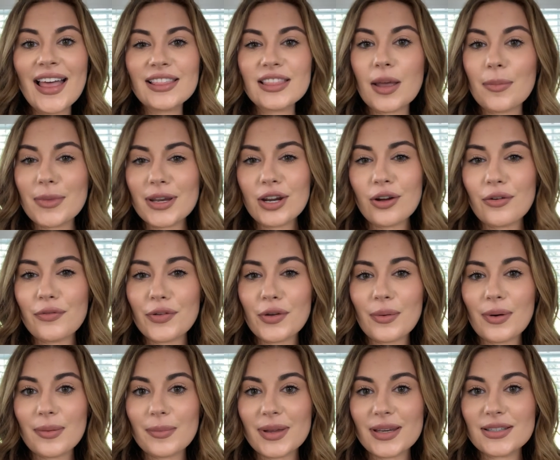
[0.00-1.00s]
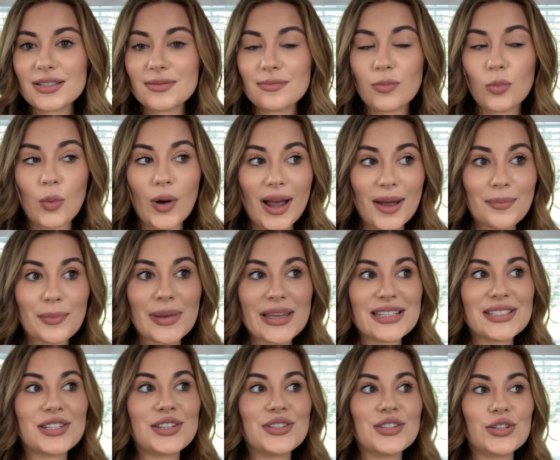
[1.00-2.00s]
Let me know if you want me, want
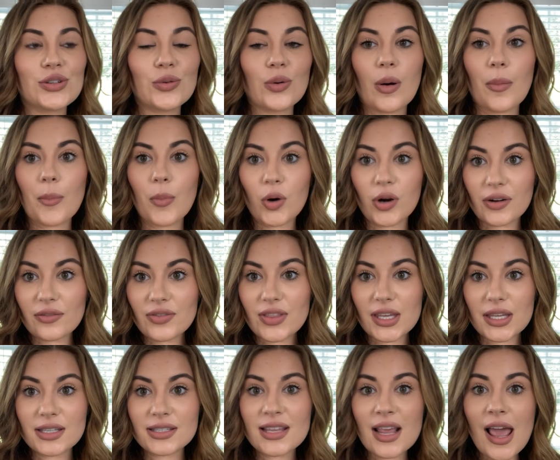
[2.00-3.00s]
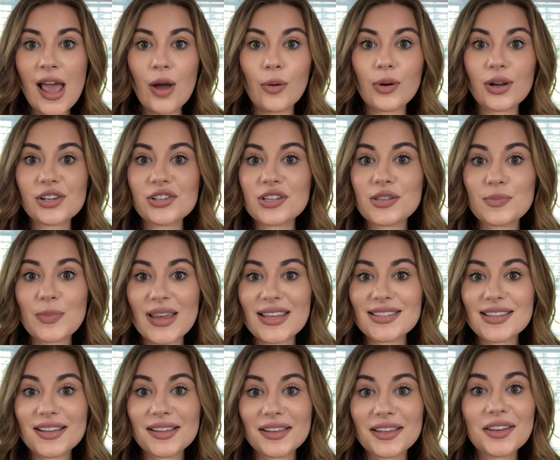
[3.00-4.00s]
me to do more of these where I just
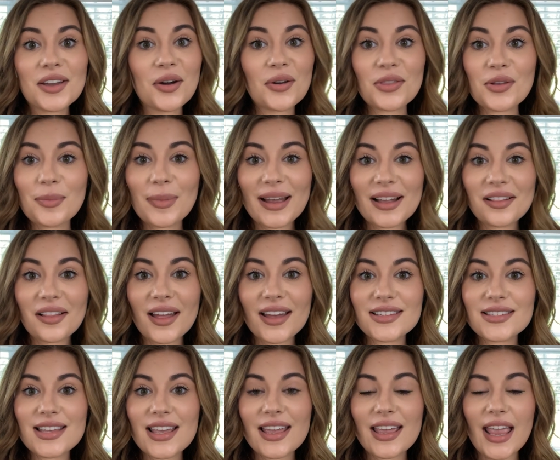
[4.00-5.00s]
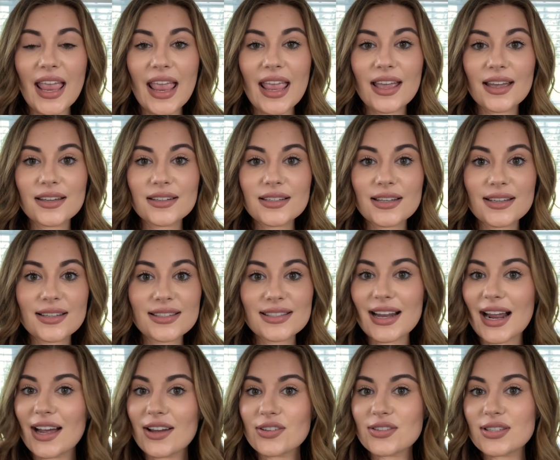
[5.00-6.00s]
basically go through my closet and
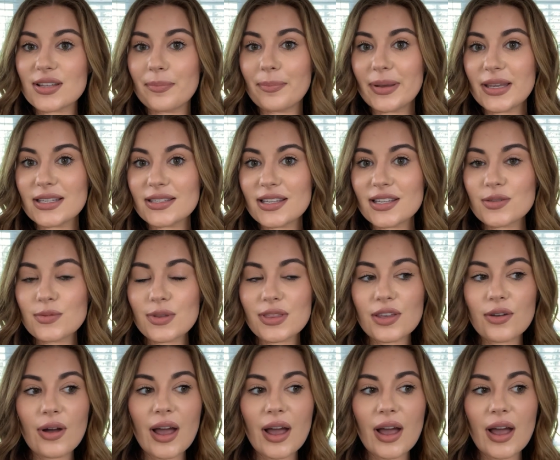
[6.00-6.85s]
style some pieces with you